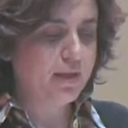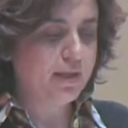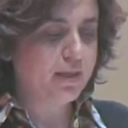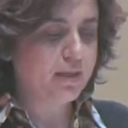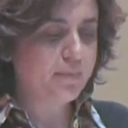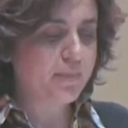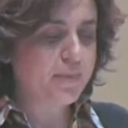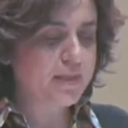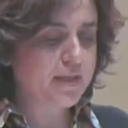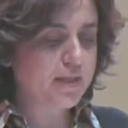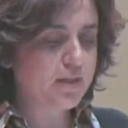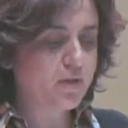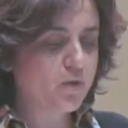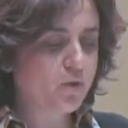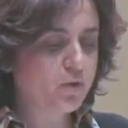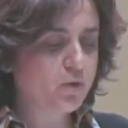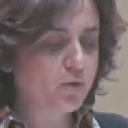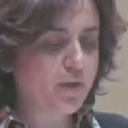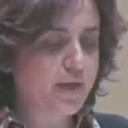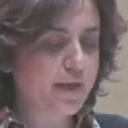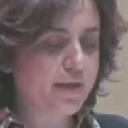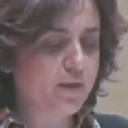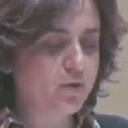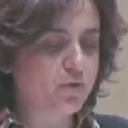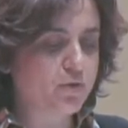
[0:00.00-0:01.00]
The Byzantine
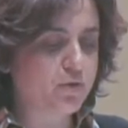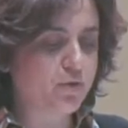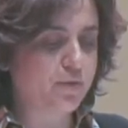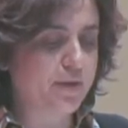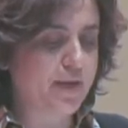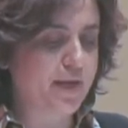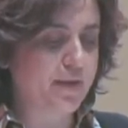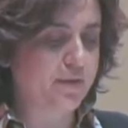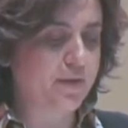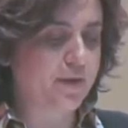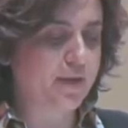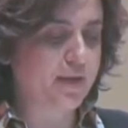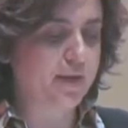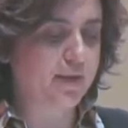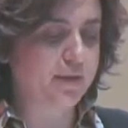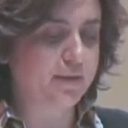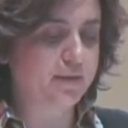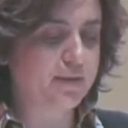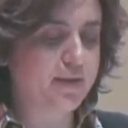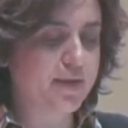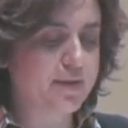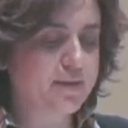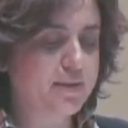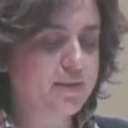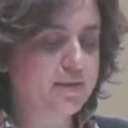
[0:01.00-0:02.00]
octoechos, on the other
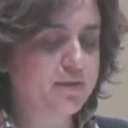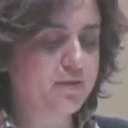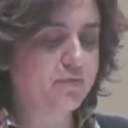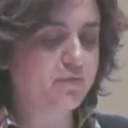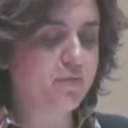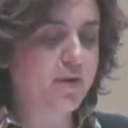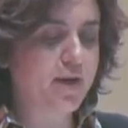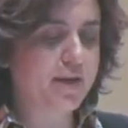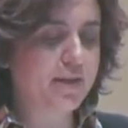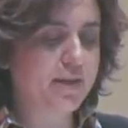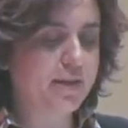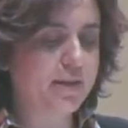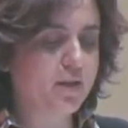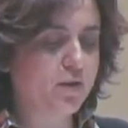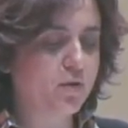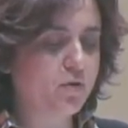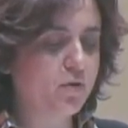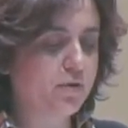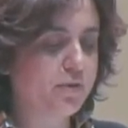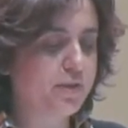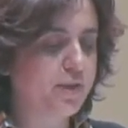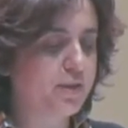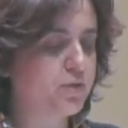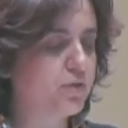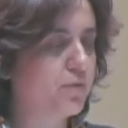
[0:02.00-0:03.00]
hand, as is defined in the
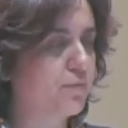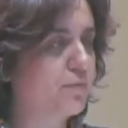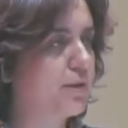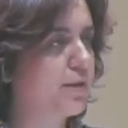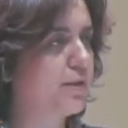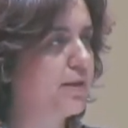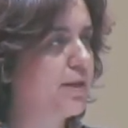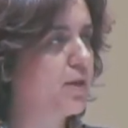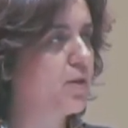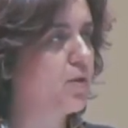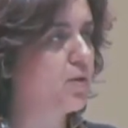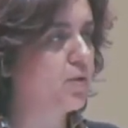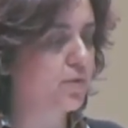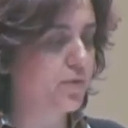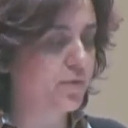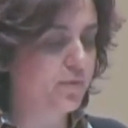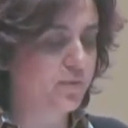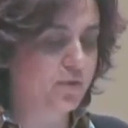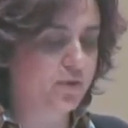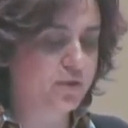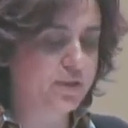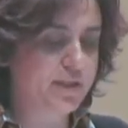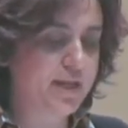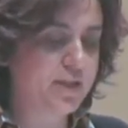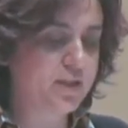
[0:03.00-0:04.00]
context of the Greek
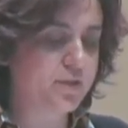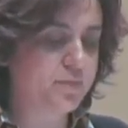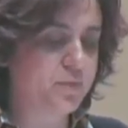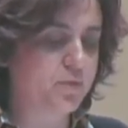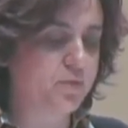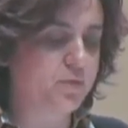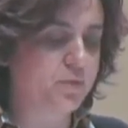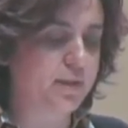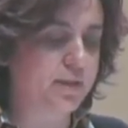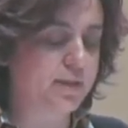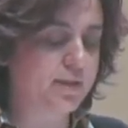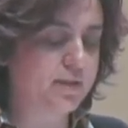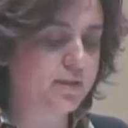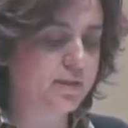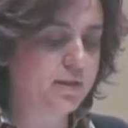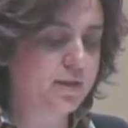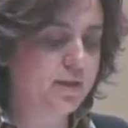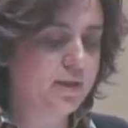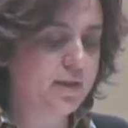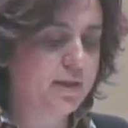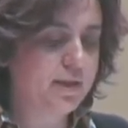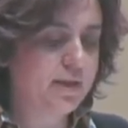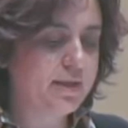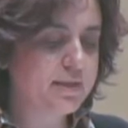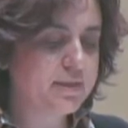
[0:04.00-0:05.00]
Orthodox Church music,
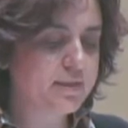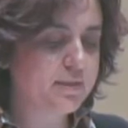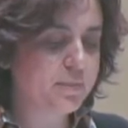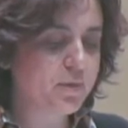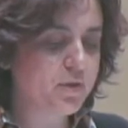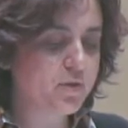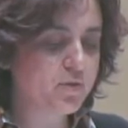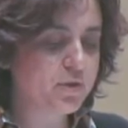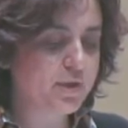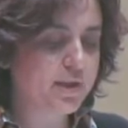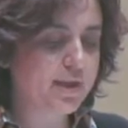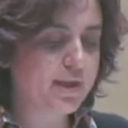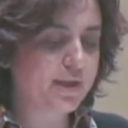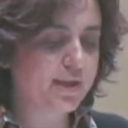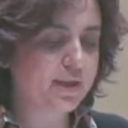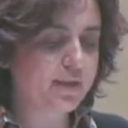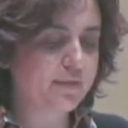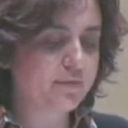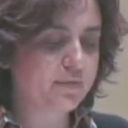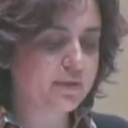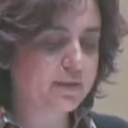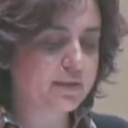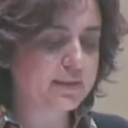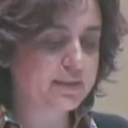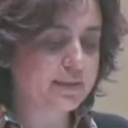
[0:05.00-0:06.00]
is a musical
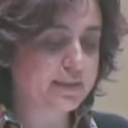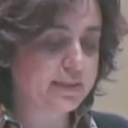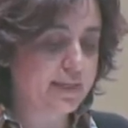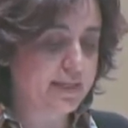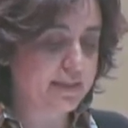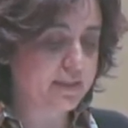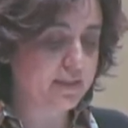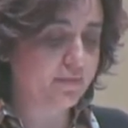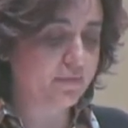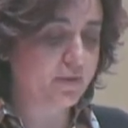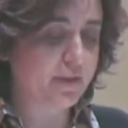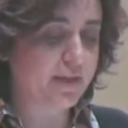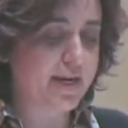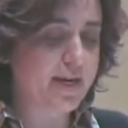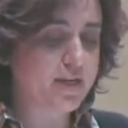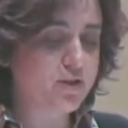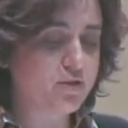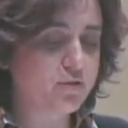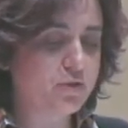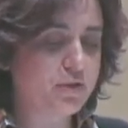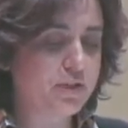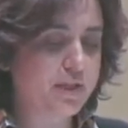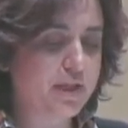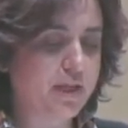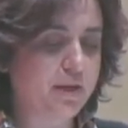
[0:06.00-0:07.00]
cl
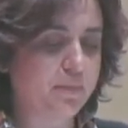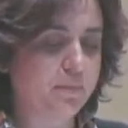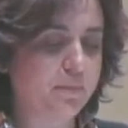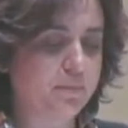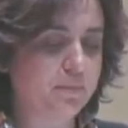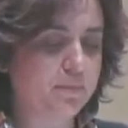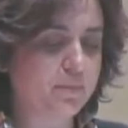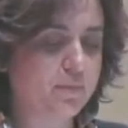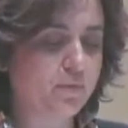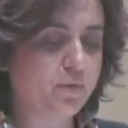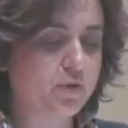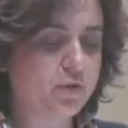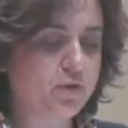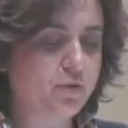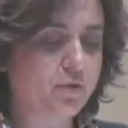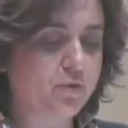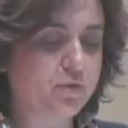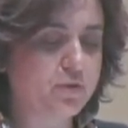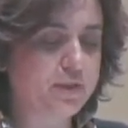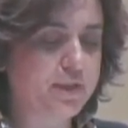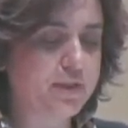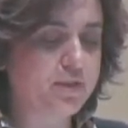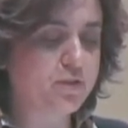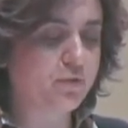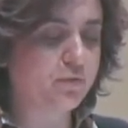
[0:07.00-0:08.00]
classification scheme which
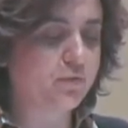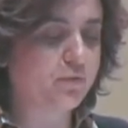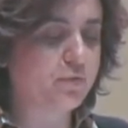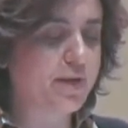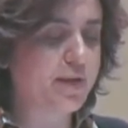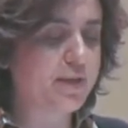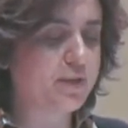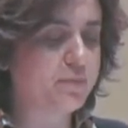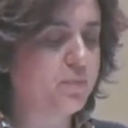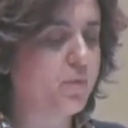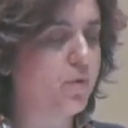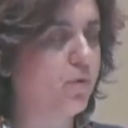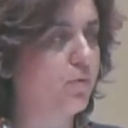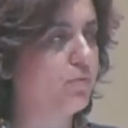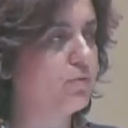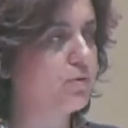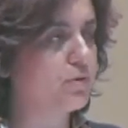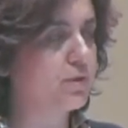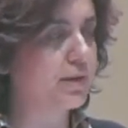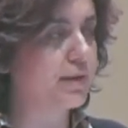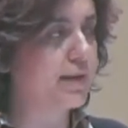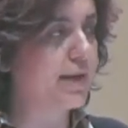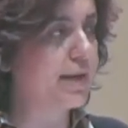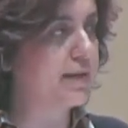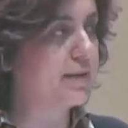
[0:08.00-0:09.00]
consists of eight
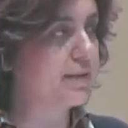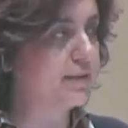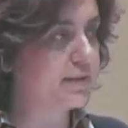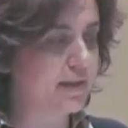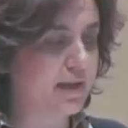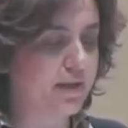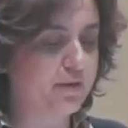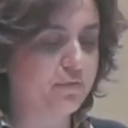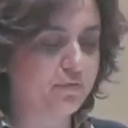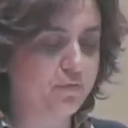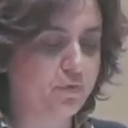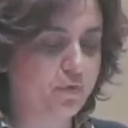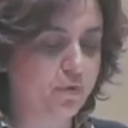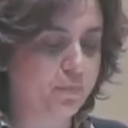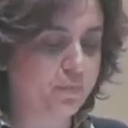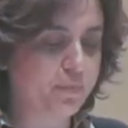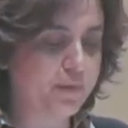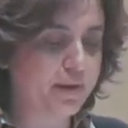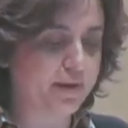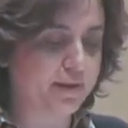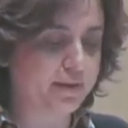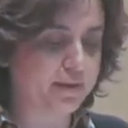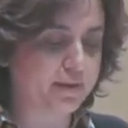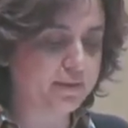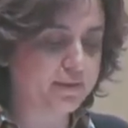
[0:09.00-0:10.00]
modes arranged in four
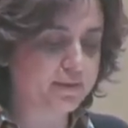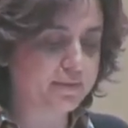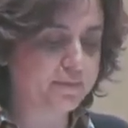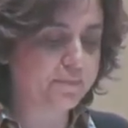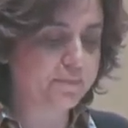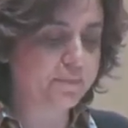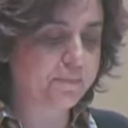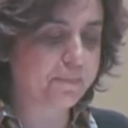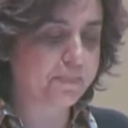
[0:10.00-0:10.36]
pairs.